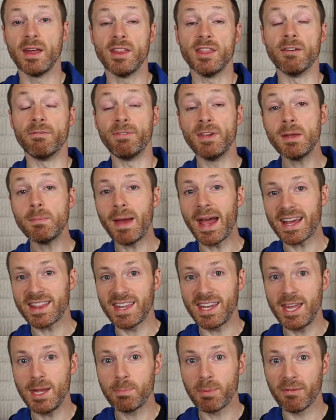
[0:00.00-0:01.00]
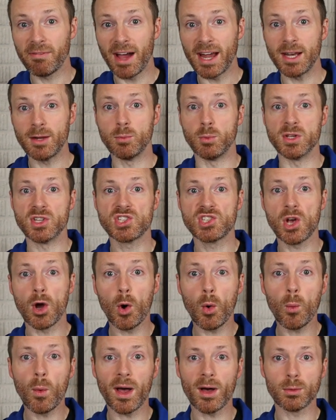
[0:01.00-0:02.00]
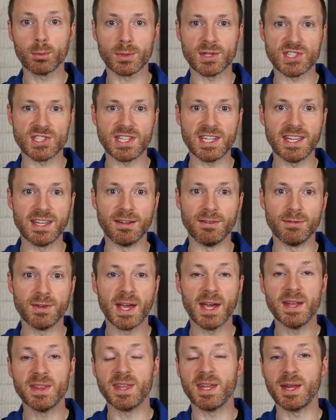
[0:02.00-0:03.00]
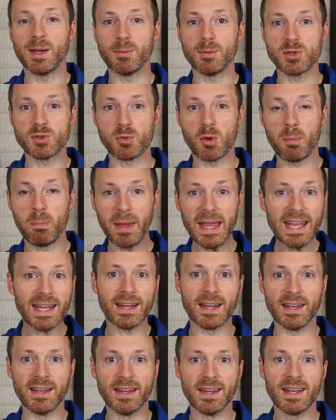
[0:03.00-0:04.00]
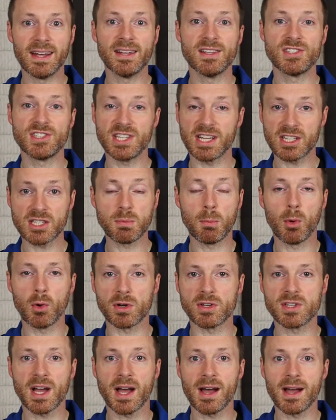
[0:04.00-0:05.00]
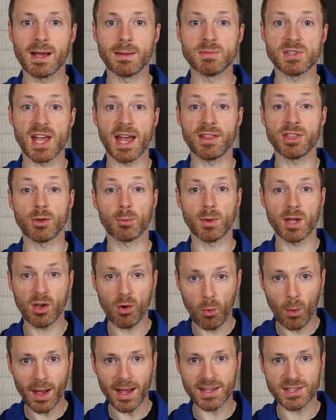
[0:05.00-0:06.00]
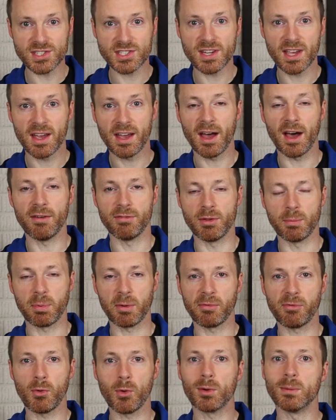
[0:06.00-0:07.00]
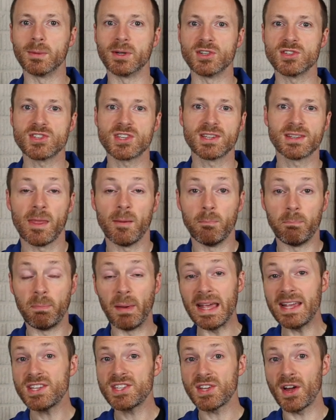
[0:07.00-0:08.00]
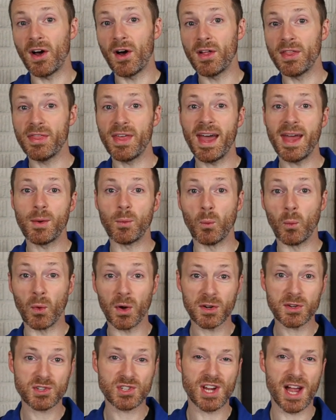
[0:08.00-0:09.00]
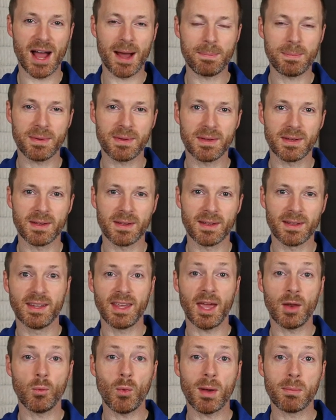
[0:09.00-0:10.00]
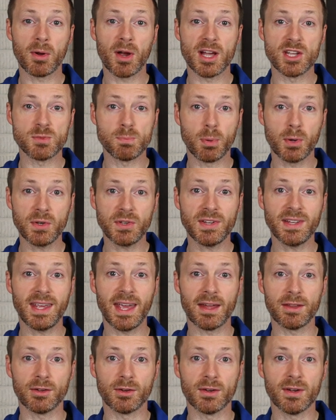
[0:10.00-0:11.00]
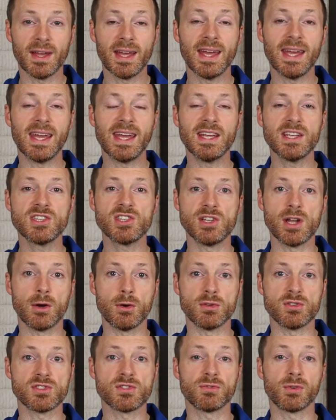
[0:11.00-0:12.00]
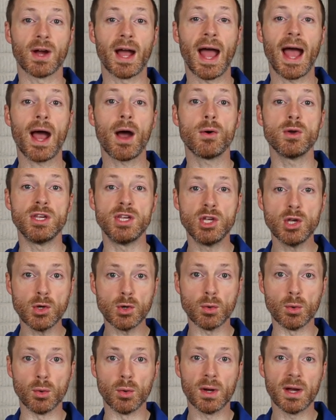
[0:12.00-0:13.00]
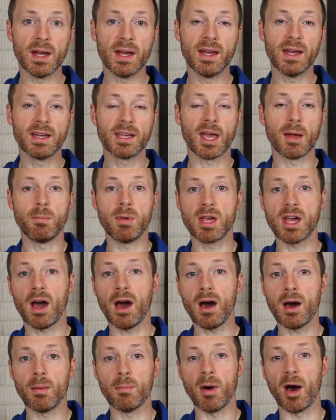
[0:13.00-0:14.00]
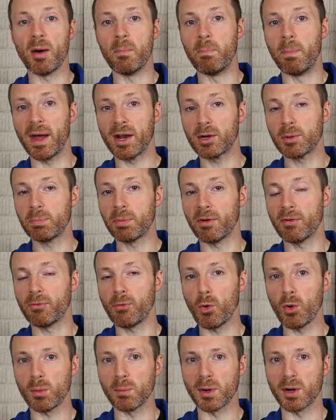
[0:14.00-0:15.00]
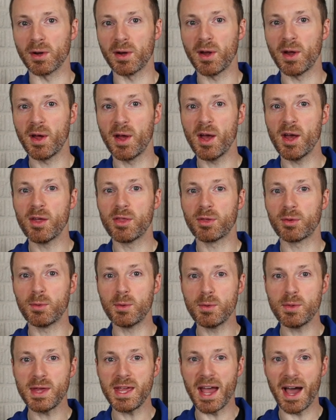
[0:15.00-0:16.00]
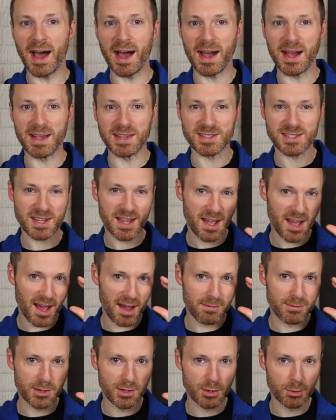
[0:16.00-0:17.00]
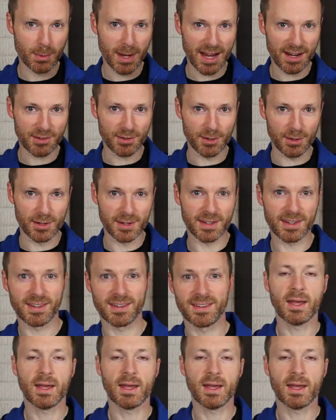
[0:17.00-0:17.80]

The feedback that he provided was so well received that it was repeated 6 more times at the request of the performers. Based on that workshop, Ken Weber has put together his notes for how you can become a better performer through the eyes of a director.